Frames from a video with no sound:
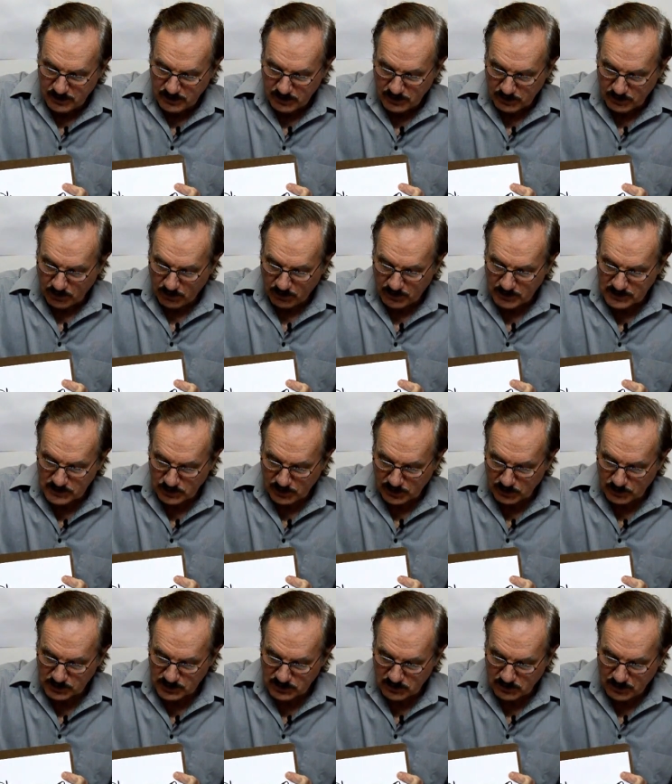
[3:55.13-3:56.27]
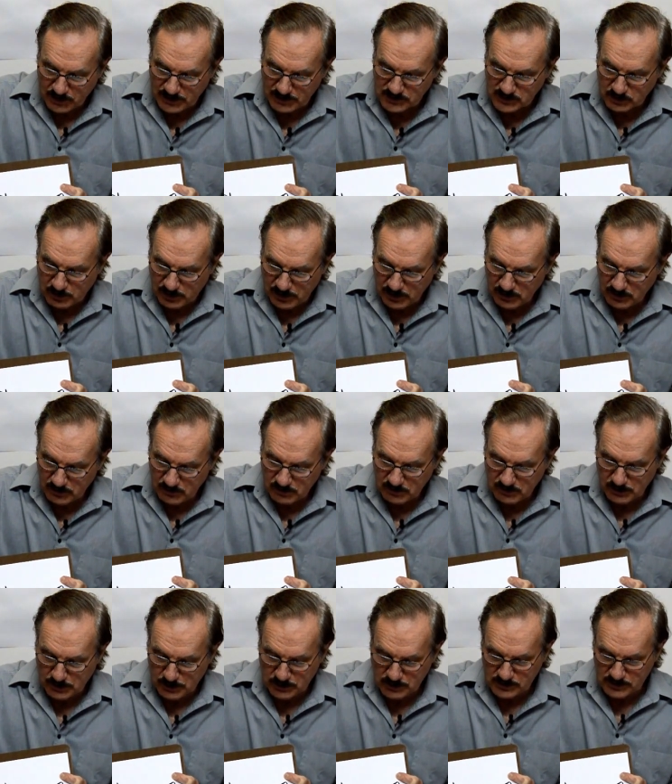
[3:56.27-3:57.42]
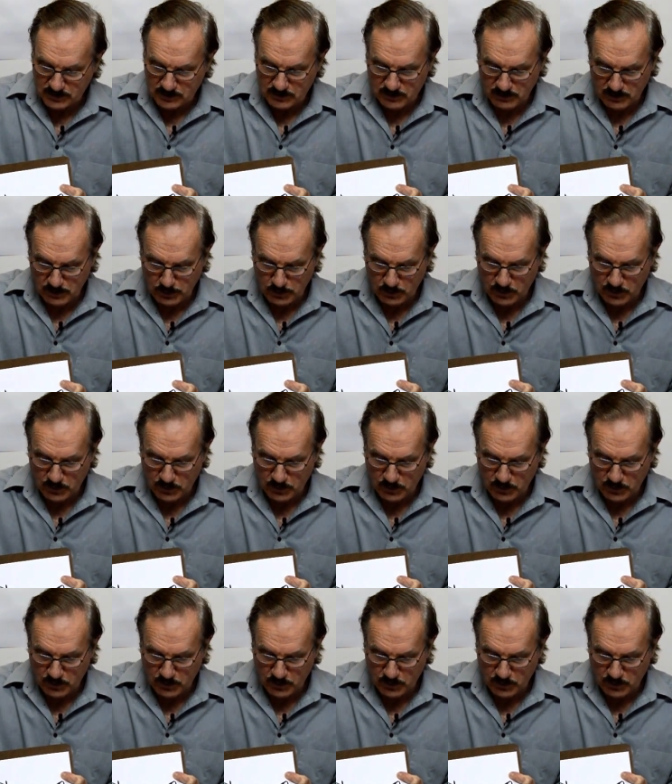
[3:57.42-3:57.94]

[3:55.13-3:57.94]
We know this one was transmit, so